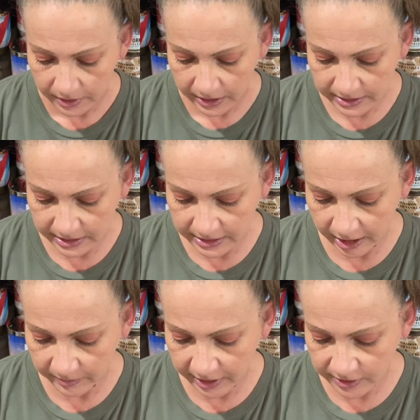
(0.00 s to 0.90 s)
It says
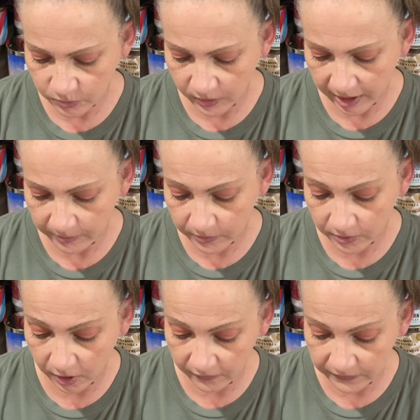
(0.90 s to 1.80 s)
MS wrap
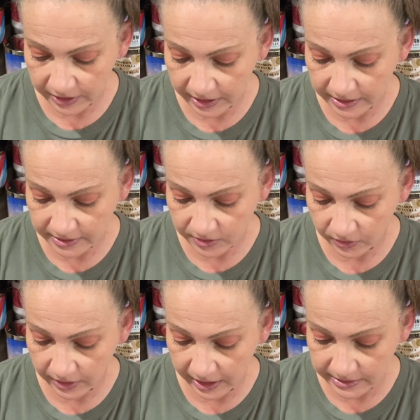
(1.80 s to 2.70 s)
coffee and
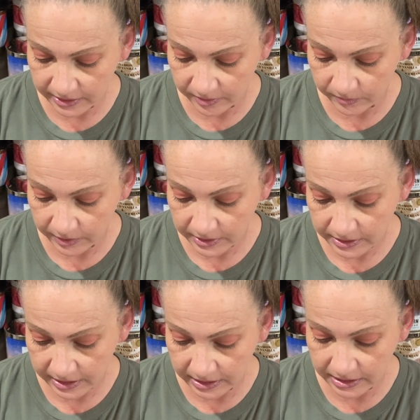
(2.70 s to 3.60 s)
sarcasm
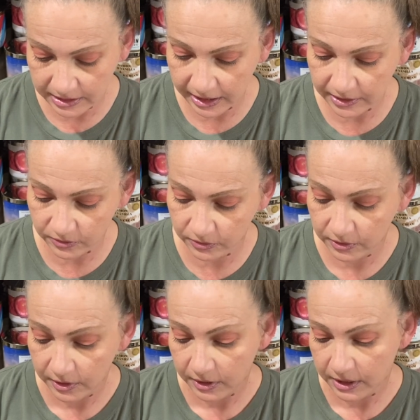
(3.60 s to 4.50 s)
scented candle.
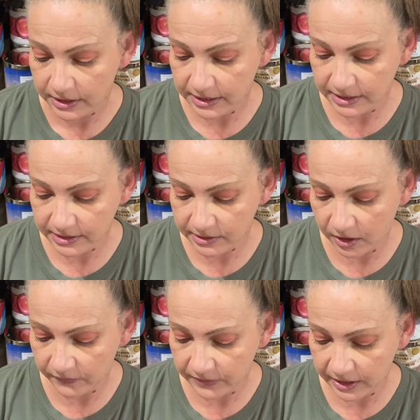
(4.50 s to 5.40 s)
It says
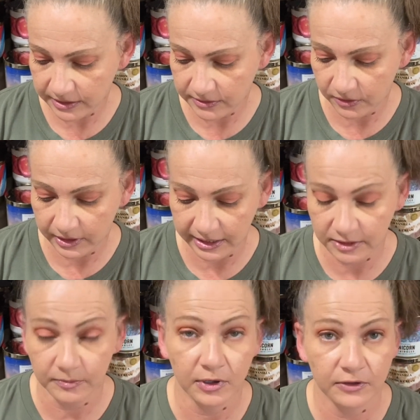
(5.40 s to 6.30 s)
coffee and
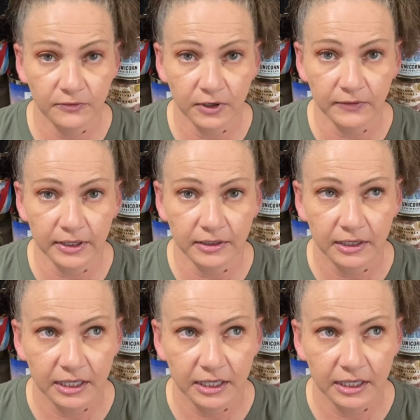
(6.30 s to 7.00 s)
sarcasm on the front of it.